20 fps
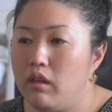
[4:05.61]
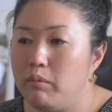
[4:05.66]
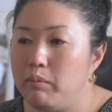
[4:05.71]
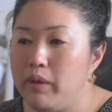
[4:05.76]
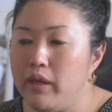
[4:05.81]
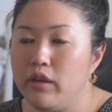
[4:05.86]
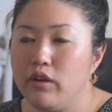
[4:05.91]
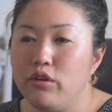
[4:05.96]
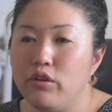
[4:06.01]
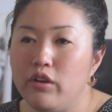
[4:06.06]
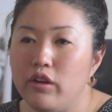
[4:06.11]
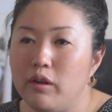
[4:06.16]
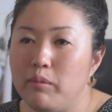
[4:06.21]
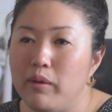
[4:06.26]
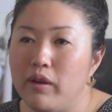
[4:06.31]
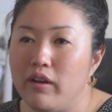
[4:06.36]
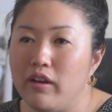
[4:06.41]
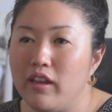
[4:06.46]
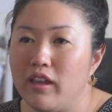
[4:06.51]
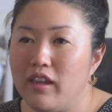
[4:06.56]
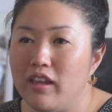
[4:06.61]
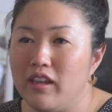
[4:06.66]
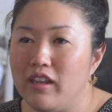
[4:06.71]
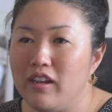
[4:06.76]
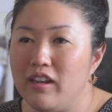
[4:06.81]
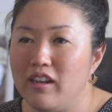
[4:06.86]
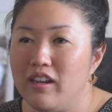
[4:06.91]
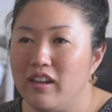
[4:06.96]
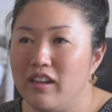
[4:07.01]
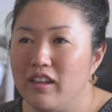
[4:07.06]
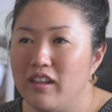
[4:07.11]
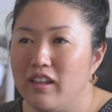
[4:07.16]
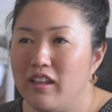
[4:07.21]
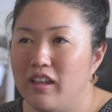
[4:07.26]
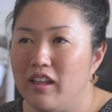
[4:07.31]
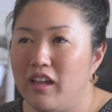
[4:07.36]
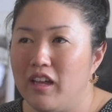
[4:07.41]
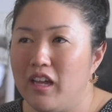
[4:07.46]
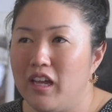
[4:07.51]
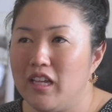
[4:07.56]
being Korean American,
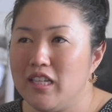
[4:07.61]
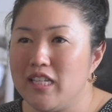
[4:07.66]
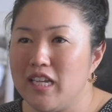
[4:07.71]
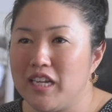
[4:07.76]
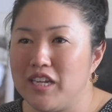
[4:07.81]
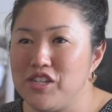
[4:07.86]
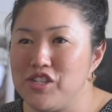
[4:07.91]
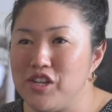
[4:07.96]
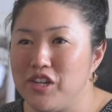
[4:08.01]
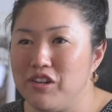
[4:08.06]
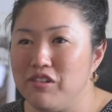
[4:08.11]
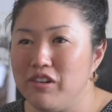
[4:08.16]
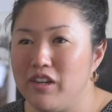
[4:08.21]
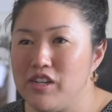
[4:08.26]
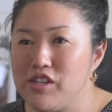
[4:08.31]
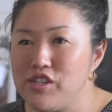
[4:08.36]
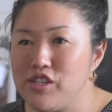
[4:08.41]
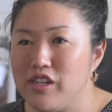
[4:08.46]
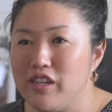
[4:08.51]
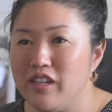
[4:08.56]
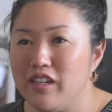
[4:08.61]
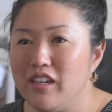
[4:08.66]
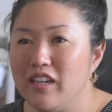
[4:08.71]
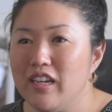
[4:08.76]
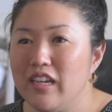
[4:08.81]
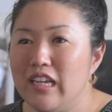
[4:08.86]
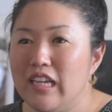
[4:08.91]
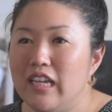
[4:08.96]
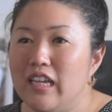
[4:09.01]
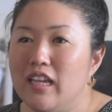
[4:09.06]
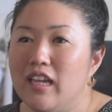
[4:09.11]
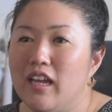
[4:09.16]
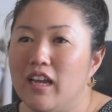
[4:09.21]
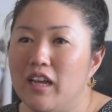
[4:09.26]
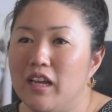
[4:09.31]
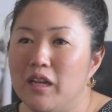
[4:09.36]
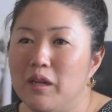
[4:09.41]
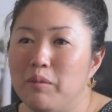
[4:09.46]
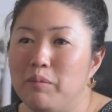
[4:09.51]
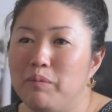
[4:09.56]
second generation,
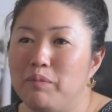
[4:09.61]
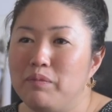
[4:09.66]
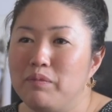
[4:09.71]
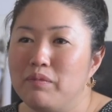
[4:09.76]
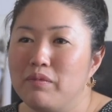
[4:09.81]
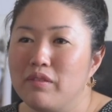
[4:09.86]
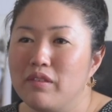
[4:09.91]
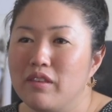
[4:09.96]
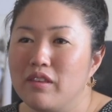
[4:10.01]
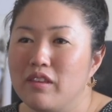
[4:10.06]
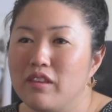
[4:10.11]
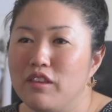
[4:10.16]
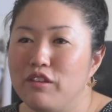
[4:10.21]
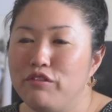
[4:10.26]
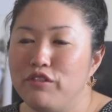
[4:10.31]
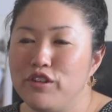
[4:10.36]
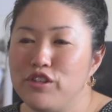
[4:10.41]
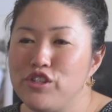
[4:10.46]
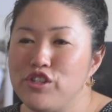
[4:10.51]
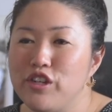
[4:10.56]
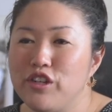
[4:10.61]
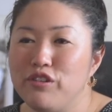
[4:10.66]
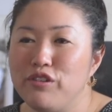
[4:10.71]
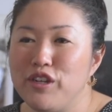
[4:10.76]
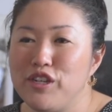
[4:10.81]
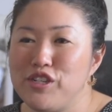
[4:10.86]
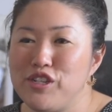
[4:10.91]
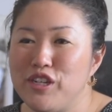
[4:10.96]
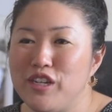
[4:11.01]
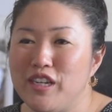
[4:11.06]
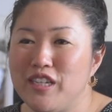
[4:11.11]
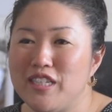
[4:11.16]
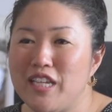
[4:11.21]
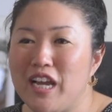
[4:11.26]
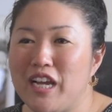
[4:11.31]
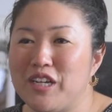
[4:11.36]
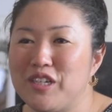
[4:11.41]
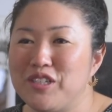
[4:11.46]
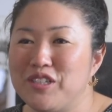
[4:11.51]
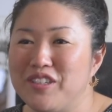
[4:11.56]
the first generation is
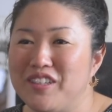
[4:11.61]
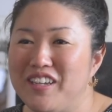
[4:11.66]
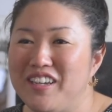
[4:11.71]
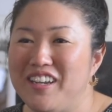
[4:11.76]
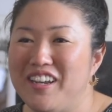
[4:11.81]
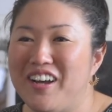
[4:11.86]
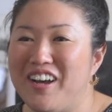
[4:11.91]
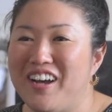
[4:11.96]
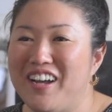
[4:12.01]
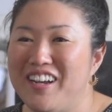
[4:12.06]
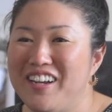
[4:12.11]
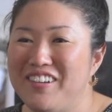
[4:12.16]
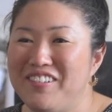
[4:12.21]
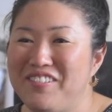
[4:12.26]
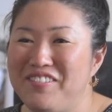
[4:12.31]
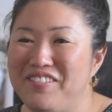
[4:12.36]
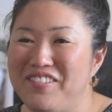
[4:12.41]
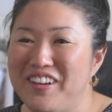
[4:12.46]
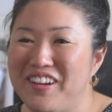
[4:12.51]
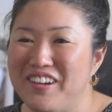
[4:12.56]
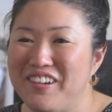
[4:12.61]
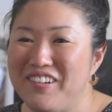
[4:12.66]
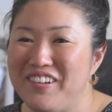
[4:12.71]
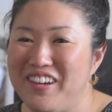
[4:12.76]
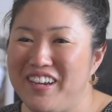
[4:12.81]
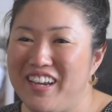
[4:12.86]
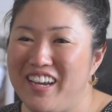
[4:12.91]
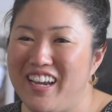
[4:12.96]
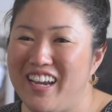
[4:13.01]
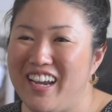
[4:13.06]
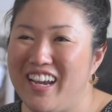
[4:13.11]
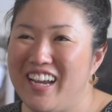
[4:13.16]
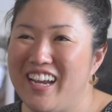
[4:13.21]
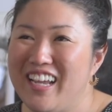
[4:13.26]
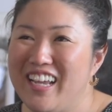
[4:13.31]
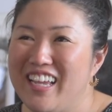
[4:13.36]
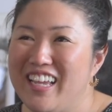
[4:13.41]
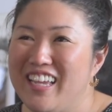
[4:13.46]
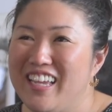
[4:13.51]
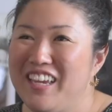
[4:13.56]
actually not very,
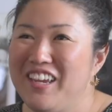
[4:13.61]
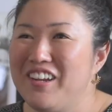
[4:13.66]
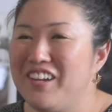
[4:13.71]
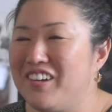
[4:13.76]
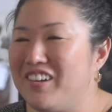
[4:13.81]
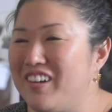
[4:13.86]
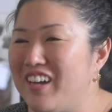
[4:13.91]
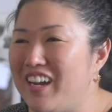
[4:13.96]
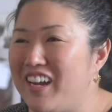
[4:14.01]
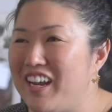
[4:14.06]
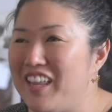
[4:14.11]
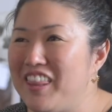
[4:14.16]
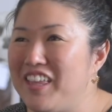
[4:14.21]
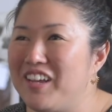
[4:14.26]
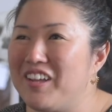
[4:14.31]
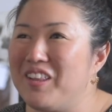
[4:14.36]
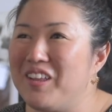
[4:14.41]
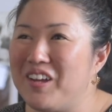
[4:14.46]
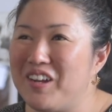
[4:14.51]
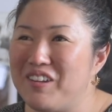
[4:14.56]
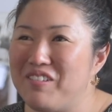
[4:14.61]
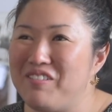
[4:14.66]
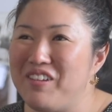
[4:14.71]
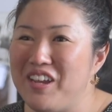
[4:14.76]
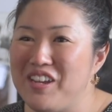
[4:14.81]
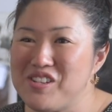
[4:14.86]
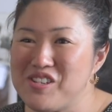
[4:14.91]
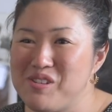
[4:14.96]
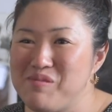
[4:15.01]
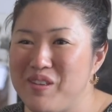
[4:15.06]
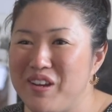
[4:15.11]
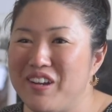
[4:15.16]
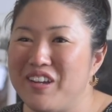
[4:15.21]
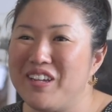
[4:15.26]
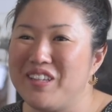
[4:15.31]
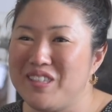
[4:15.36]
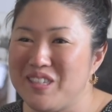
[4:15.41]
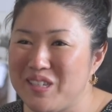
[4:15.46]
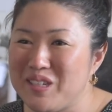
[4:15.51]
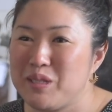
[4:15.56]
and I think a lot of Asian
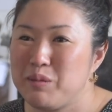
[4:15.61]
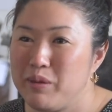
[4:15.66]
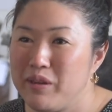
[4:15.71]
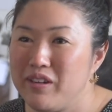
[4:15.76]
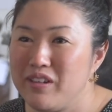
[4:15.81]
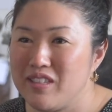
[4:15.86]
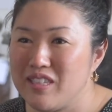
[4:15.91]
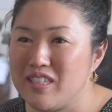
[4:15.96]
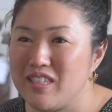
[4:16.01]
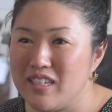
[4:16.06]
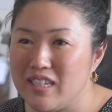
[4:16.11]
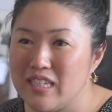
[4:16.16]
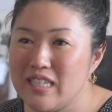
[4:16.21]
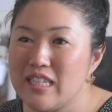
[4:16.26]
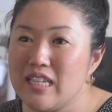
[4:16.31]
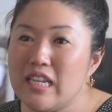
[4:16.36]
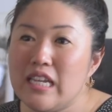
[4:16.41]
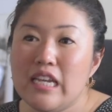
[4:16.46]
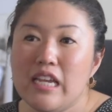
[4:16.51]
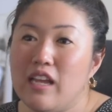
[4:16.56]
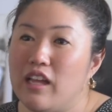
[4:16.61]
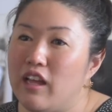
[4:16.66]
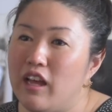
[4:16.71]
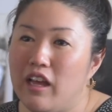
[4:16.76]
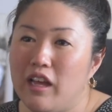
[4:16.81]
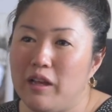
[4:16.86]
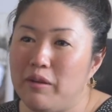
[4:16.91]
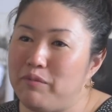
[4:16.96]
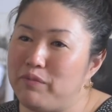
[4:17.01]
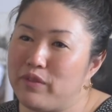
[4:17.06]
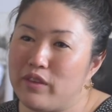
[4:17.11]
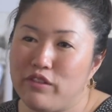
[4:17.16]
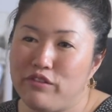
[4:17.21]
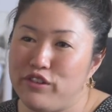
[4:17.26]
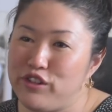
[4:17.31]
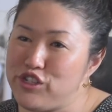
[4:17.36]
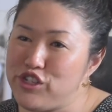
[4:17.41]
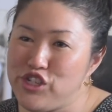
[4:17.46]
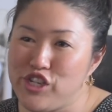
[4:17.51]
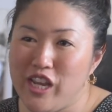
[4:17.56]
Americans experience this. Mm-hmm.
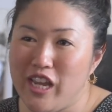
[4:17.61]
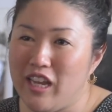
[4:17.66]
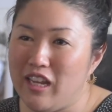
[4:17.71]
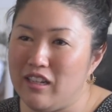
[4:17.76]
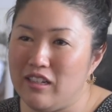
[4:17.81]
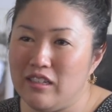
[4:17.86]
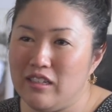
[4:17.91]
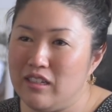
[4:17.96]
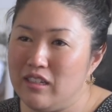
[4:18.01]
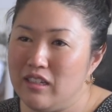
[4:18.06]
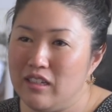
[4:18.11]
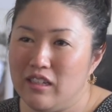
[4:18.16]
First gen,